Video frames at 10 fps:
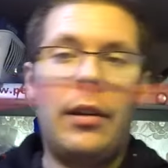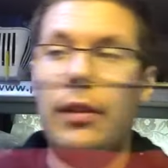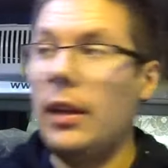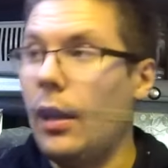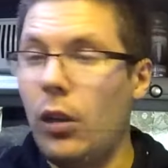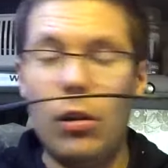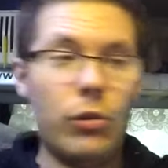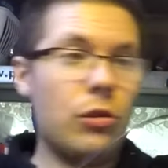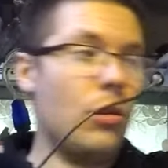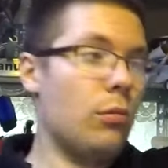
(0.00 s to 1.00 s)
They are
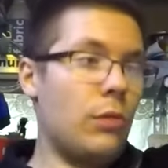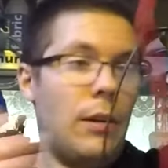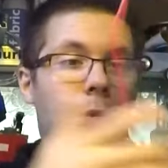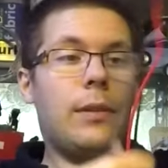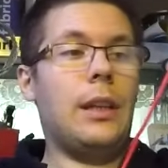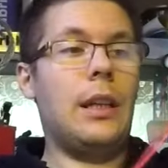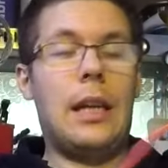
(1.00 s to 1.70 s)
also roughly